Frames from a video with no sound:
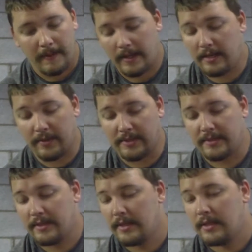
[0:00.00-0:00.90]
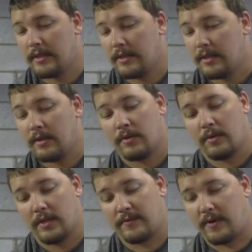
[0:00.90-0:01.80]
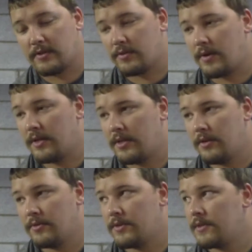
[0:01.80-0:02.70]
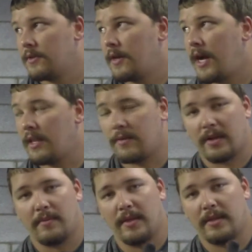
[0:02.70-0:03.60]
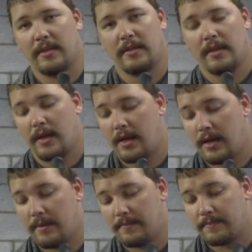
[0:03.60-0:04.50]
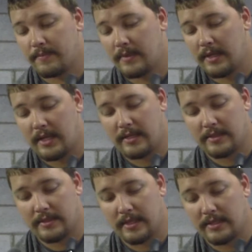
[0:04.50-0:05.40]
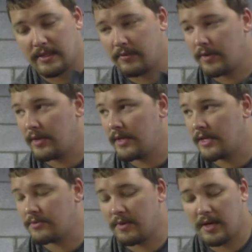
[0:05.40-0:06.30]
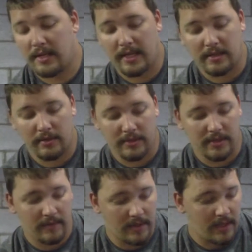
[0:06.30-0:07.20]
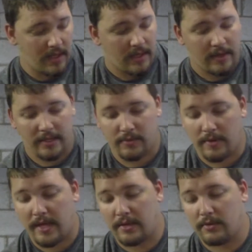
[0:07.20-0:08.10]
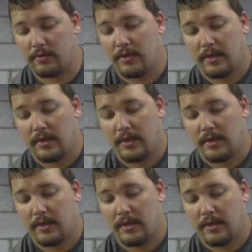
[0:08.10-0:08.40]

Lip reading: anyways, as far as the rod goes, highly recommended. It is a really nice rod. I like the looks of it. Nice cork handle.